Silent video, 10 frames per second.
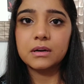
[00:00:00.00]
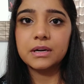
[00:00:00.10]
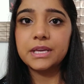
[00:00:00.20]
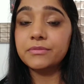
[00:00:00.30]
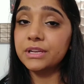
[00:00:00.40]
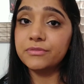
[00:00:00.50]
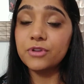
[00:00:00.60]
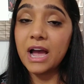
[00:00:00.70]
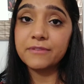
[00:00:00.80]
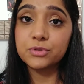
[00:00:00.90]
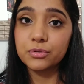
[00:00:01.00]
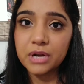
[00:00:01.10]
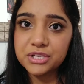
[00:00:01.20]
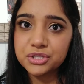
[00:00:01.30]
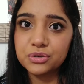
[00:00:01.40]
even if you have to
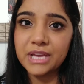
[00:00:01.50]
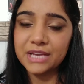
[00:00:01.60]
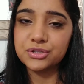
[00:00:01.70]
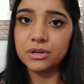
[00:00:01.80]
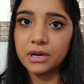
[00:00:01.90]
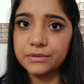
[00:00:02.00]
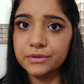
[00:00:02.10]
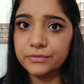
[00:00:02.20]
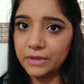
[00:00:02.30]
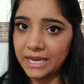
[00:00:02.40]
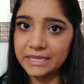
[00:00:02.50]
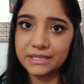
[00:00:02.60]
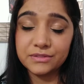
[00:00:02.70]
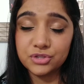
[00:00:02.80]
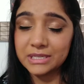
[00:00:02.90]
rush to catch your other
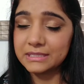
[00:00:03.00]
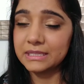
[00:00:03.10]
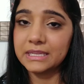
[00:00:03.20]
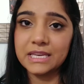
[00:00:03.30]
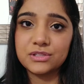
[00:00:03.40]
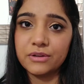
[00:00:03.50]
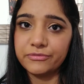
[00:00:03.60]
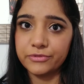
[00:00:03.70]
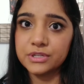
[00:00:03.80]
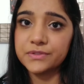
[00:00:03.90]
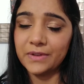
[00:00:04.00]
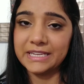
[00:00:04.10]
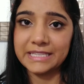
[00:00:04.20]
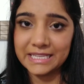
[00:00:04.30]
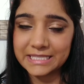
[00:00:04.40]
flight, just in case your first
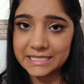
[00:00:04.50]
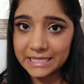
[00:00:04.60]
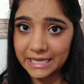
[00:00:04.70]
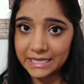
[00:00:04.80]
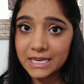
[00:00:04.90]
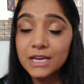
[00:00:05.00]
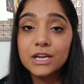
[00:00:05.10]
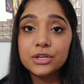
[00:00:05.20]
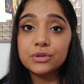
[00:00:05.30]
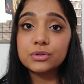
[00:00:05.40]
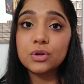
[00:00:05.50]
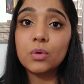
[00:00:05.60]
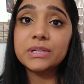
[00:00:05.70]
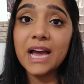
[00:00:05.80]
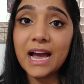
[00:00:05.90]
flight gets delayed, you
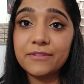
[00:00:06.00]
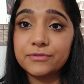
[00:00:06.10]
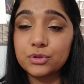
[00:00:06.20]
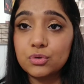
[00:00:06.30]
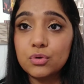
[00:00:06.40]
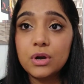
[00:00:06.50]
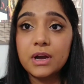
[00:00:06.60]
don't have to